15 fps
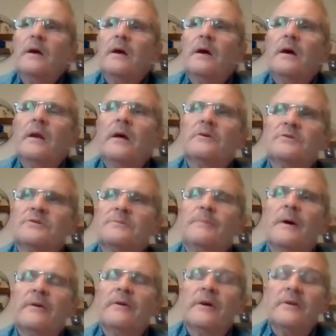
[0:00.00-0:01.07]
I
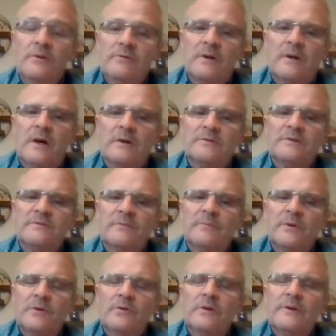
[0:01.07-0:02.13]
knew the Conks from
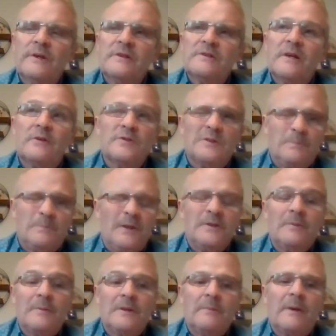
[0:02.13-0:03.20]
the old days. I could spot
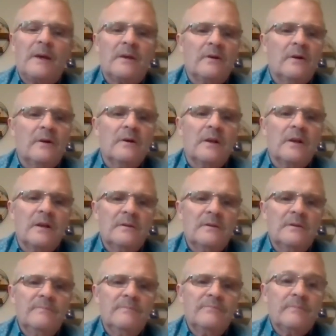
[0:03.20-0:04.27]
them at the back of the hall,
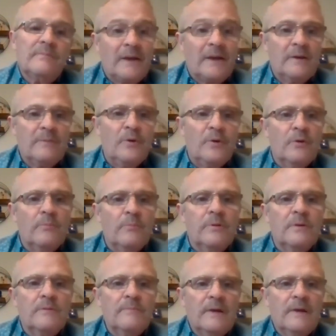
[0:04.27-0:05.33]
back in the pub.
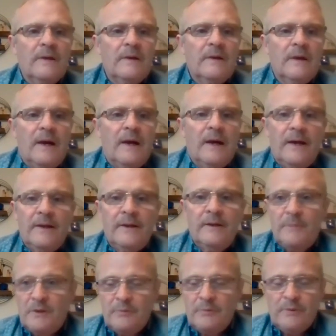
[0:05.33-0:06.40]
And in
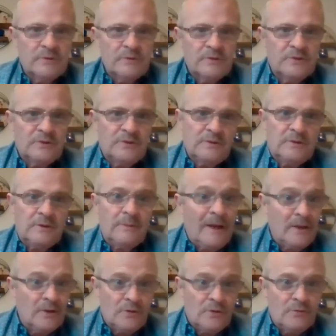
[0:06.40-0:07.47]
between them was the
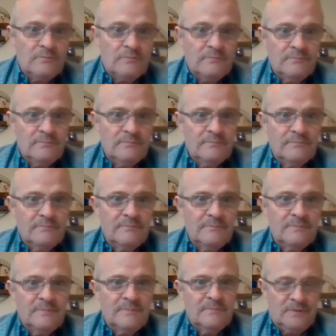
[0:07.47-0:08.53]
manager,
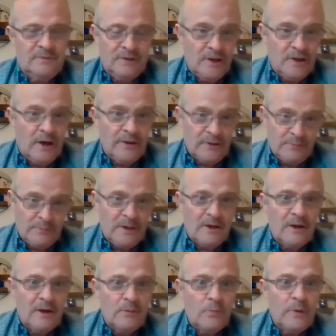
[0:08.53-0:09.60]
the Don, as we
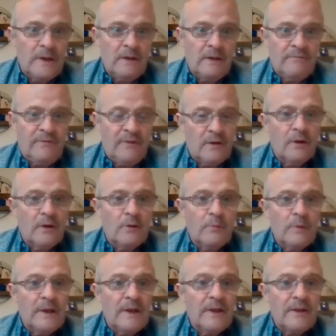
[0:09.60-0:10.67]
call him, a fellow called
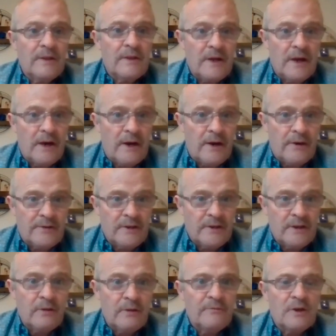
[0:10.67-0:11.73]
Willie Carty. I don't know if
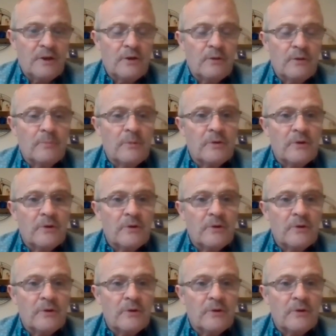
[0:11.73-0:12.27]
you know him also.